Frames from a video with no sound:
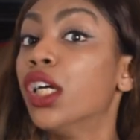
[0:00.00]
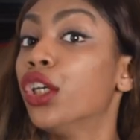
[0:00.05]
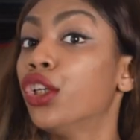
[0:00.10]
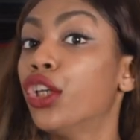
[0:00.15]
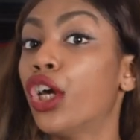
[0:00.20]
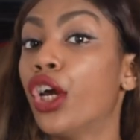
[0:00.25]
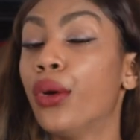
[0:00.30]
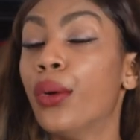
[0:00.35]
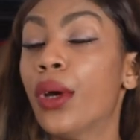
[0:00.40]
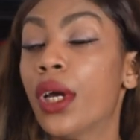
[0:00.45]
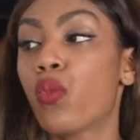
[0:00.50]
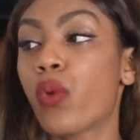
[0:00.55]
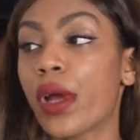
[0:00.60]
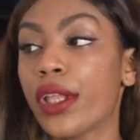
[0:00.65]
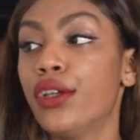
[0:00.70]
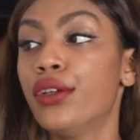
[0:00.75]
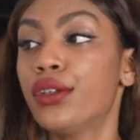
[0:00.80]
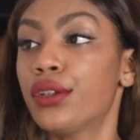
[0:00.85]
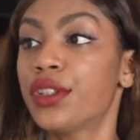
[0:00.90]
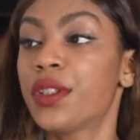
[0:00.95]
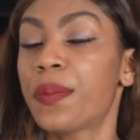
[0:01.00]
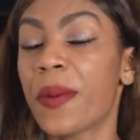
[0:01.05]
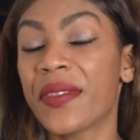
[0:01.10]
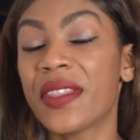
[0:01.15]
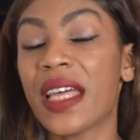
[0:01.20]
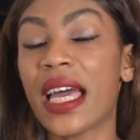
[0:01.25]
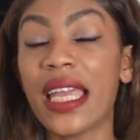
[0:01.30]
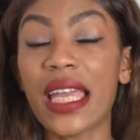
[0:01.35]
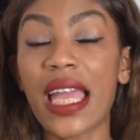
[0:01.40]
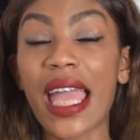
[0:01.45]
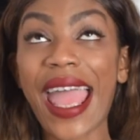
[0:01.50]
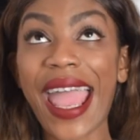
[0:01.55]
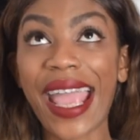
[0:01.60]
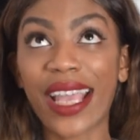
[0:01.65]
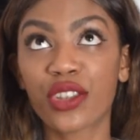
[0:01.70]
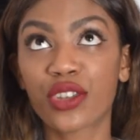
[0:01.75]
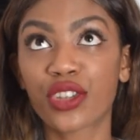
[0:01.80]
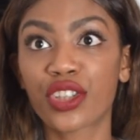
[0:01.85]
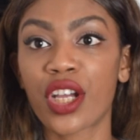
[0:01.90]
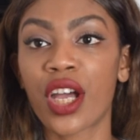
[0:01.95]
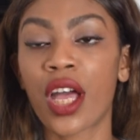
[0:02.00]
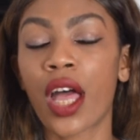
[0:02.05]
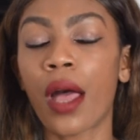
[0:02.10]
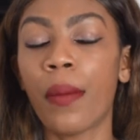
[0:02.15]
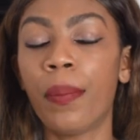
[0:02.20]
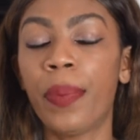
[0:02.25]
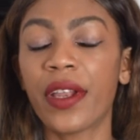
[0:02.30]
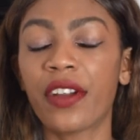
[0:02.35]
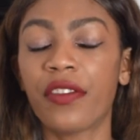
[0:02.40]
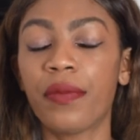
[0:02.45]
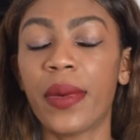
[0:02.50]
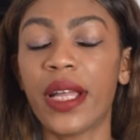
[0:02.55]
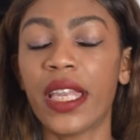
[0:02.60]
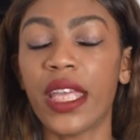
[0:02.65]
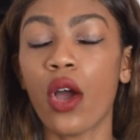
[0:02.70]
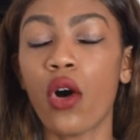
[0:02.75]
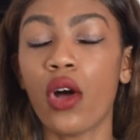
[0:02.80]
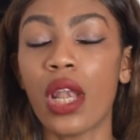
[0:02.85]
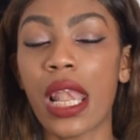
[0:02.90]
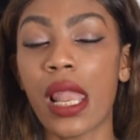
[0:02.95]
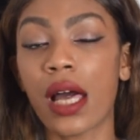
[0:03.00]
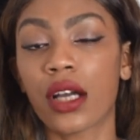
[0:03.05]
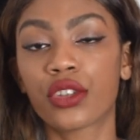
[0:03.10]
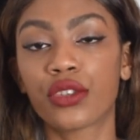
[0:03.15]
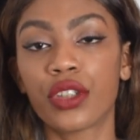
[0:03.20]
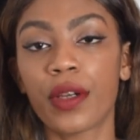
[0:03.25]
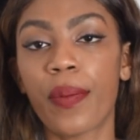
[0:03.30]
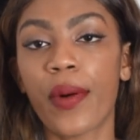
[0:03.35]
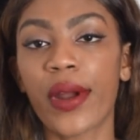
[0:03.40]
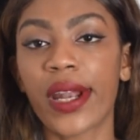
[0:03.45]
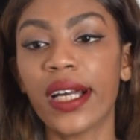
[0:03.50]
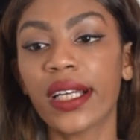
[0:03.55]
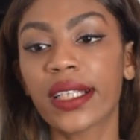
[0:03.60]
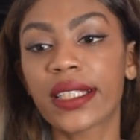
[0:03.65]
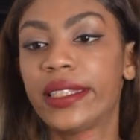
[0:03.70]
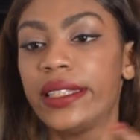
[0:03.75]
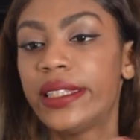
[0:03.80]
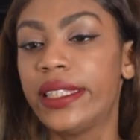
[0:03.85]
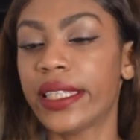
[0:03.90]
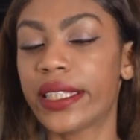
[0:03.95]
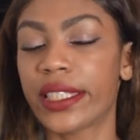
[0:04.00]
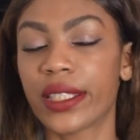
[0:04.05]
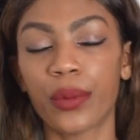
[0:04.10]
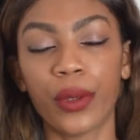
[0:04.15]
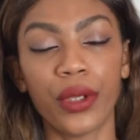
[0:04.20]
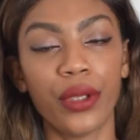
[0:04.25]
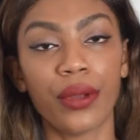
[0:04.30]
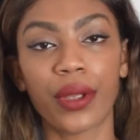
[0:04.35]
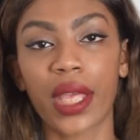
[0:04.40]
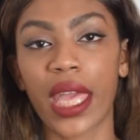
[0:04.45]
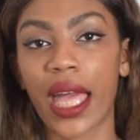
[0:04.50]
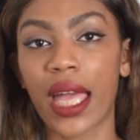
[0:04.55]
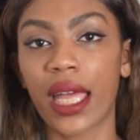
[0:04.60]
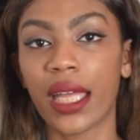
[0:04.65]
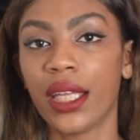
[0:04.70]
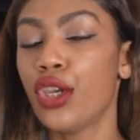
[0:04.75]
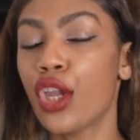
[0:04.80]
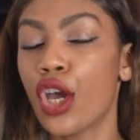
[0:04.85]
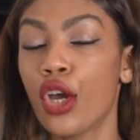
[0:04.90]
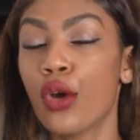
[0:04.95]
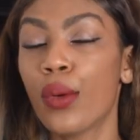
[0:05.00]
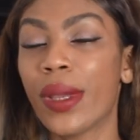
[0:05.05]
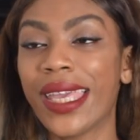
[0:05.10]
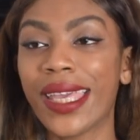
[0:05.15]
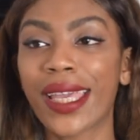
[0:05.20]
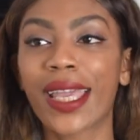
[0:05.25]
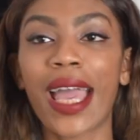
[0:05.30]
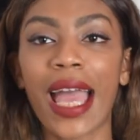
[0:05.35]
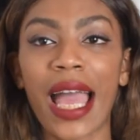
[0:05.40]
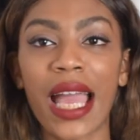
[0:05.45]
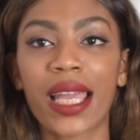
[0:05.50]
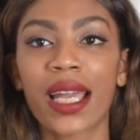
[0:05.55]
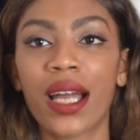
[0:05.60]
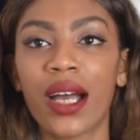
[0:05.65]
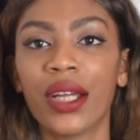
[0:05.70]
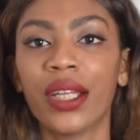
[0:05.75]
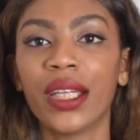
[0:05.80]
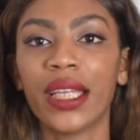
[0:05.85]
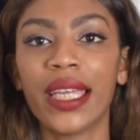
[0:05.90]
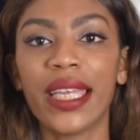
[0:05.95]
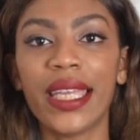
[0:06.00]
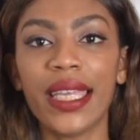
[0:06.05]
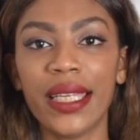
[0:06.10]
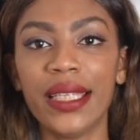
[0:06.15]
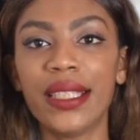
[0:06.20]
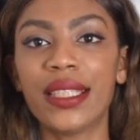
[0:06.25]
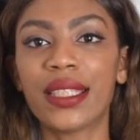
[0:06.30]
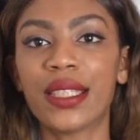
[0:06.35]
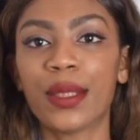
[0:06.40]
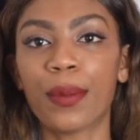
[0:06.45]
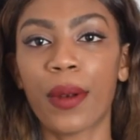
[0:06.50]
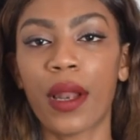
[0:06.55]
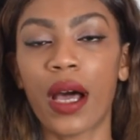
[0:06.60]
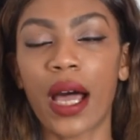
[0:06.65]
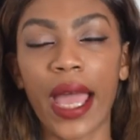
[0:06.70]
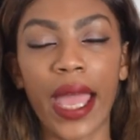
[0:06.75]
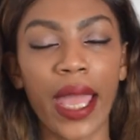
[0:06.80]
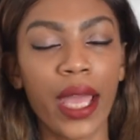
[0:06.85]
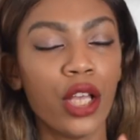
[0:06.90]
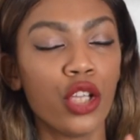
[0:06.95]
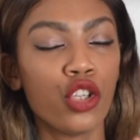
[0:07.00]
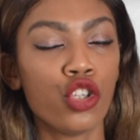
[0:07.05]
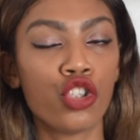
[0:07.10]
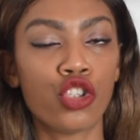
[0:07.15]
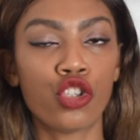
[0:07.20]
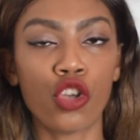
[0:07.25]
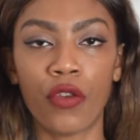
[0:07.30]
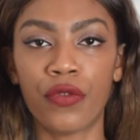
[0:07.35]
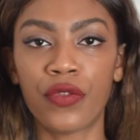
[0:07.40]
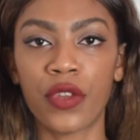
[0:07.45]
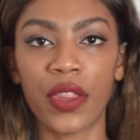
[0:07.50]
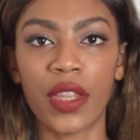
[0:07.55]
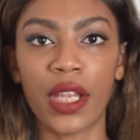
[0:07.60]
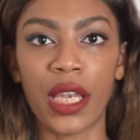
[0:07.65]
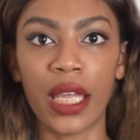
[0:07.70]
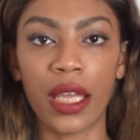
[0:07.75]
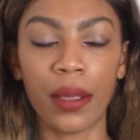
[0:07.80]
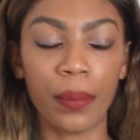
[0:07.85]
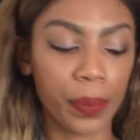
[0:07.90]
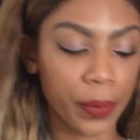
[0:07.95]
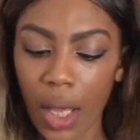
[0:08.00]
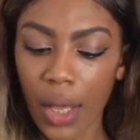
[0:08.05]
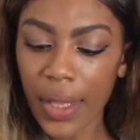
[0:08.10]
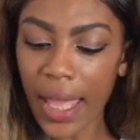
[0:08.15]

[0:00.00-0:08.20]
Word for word: you know, when you do spend that extra bit of money on luxury products, this is what you get. No higger hagger, easy to apply, soft on the lip.